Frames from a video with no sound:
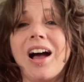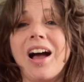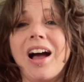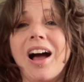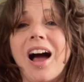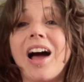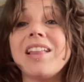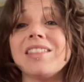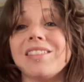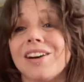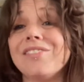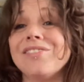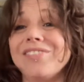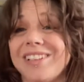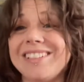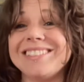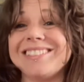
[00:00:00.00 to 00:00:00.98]
I
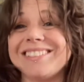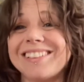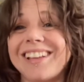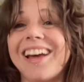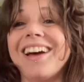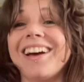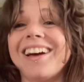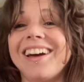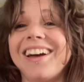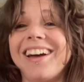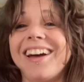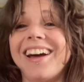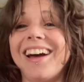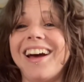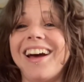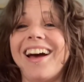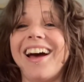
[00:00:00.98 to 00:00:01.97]
love this.
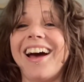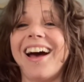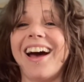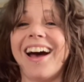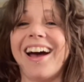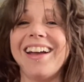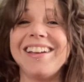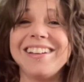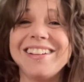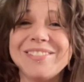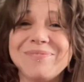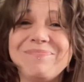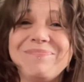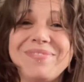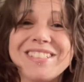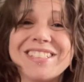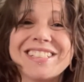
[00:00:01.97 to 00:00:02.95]
I
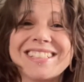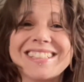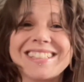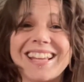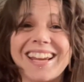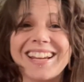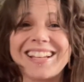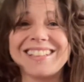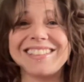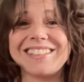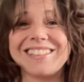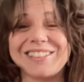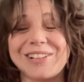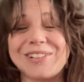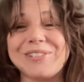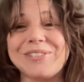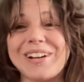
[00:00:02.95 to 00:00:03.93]
am just like
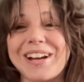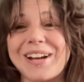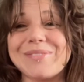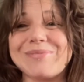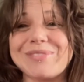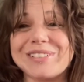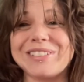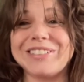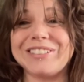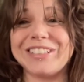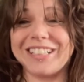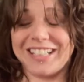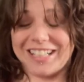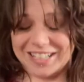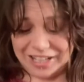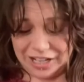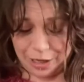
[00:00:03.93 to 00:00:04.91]
so
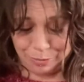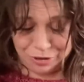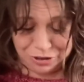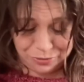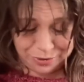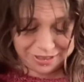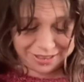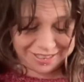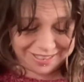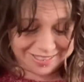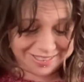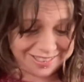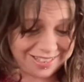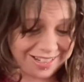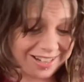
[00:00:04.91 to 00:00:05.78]
absolutely enamored with this.